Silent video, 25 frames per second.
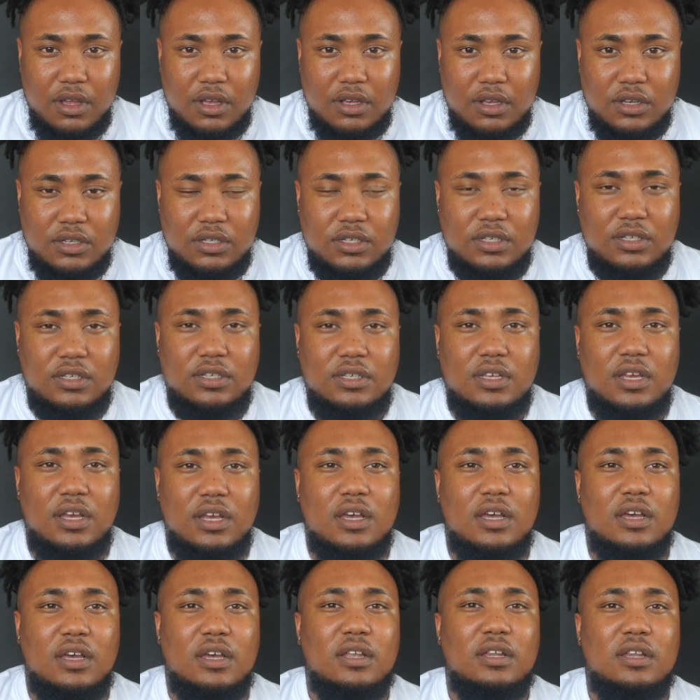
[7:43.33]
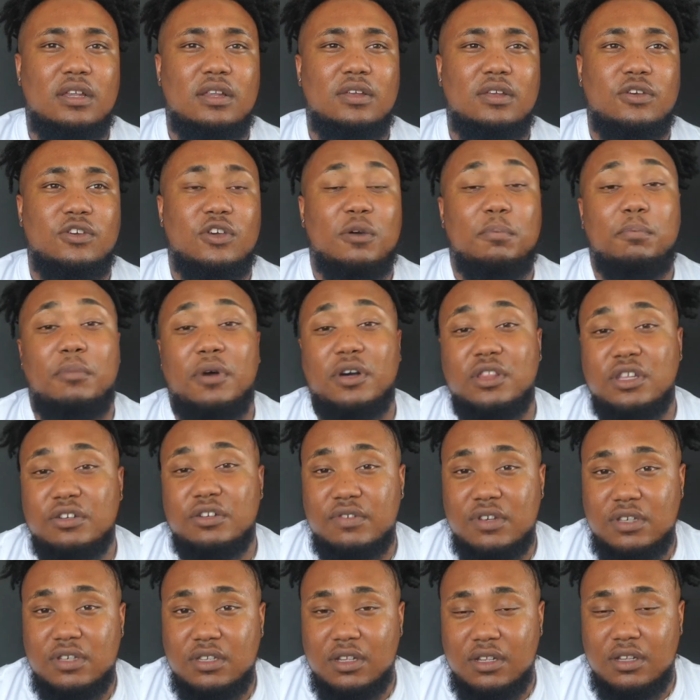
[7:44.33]
She said, your mother
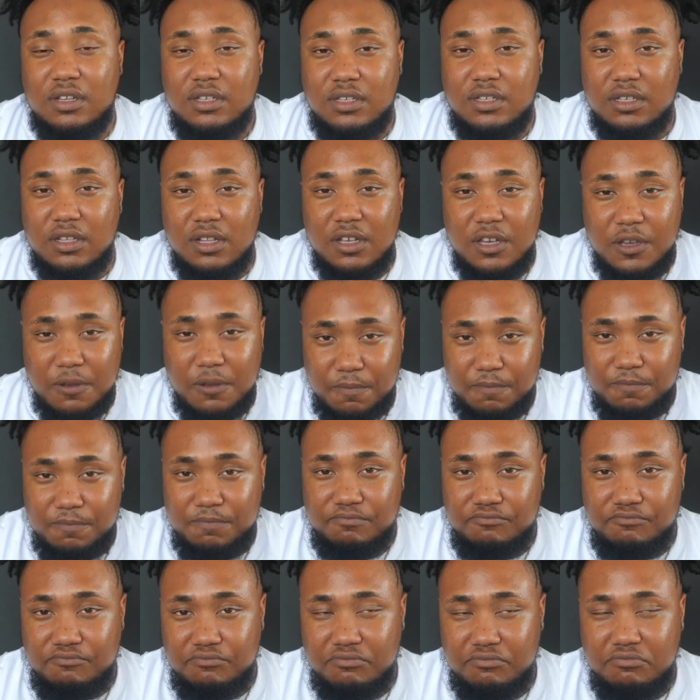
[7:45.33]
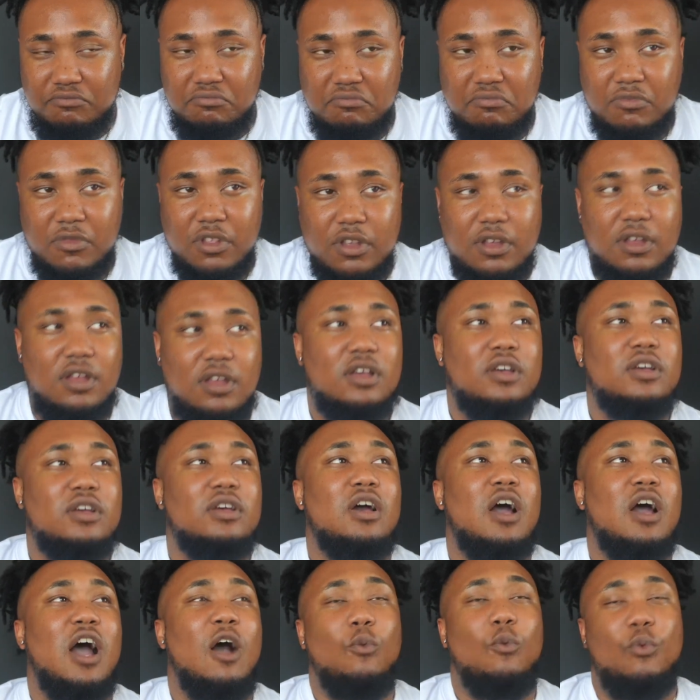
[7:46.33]
is still asleep.
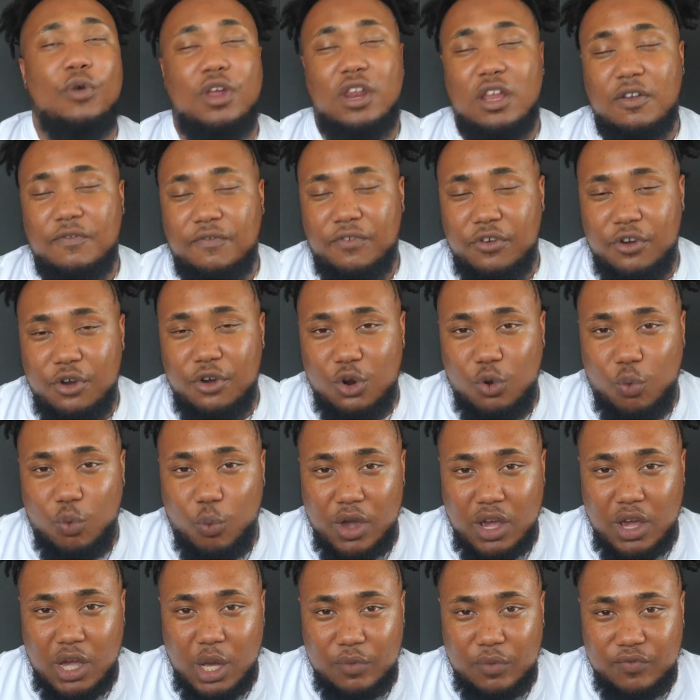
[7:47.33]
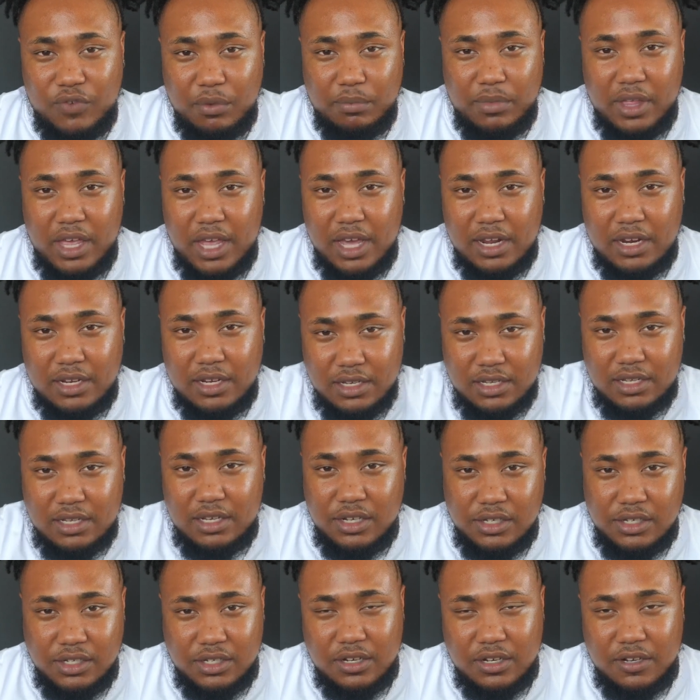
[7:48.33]
I'm waiting for her to wake up from the
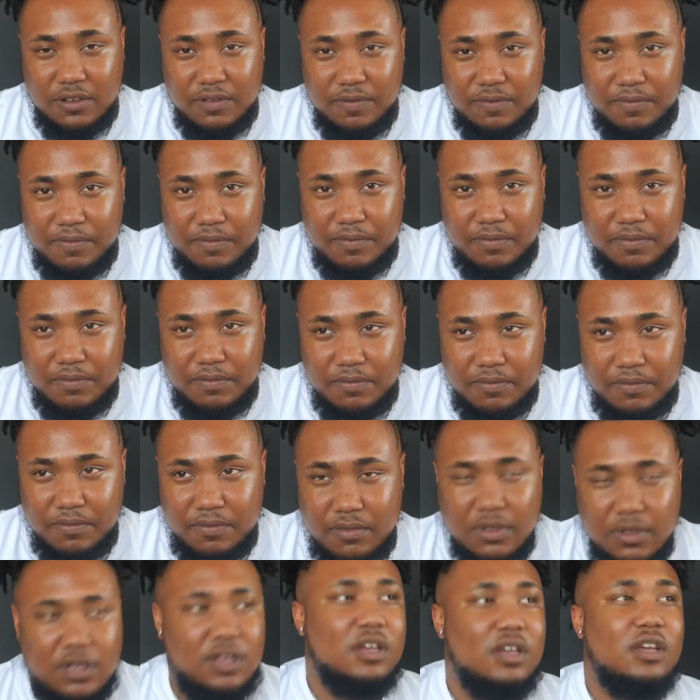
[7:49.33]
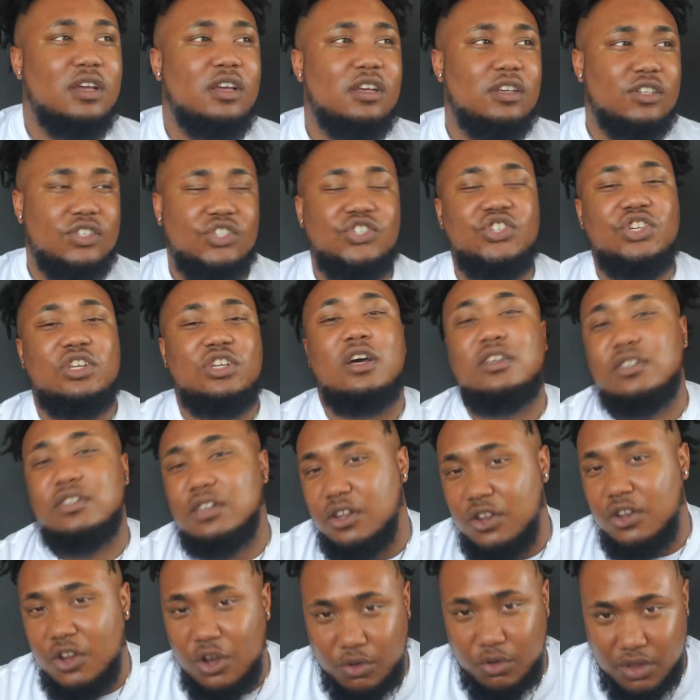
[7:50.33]
anesthesia. She
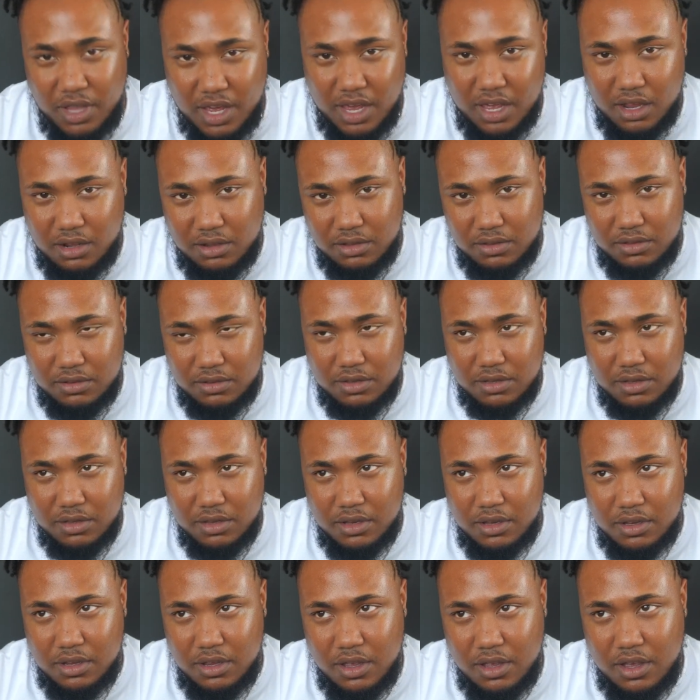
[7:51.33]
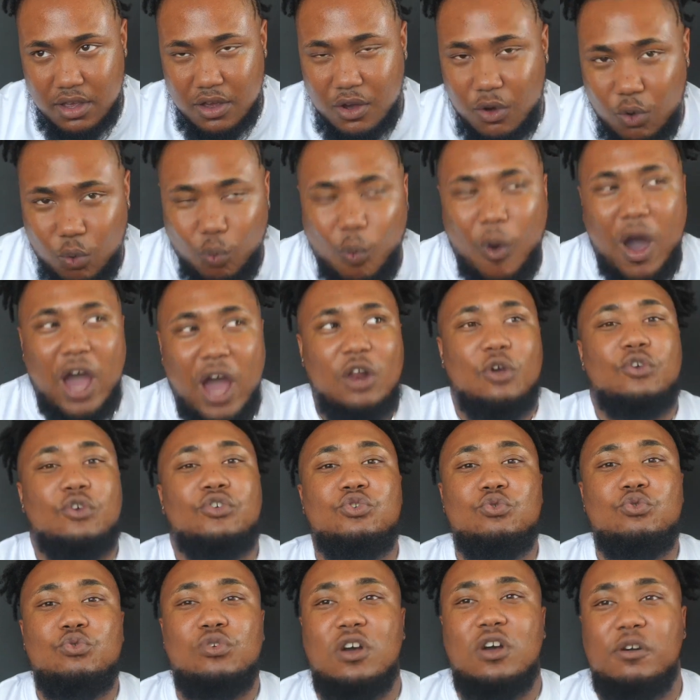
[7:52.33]
doesn't know yet. Why don't
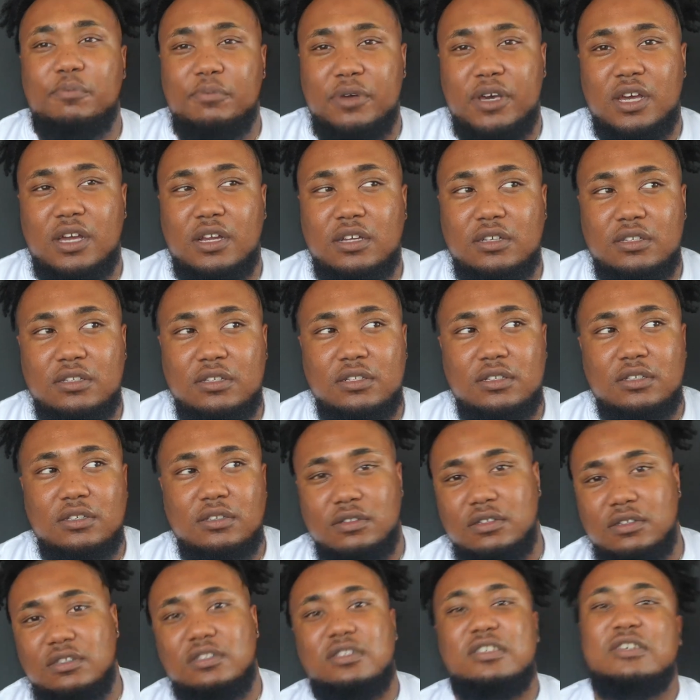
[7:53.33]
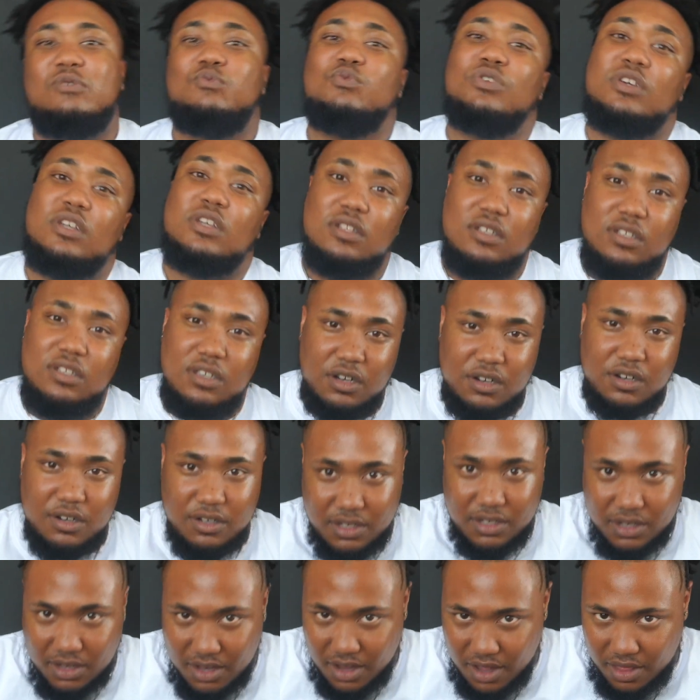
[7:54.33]
you come in and we can tell her
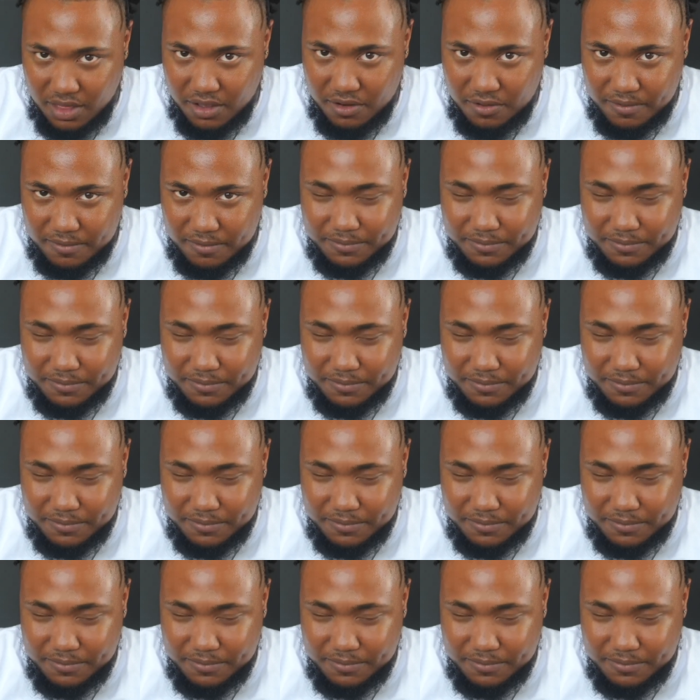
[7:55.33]
together?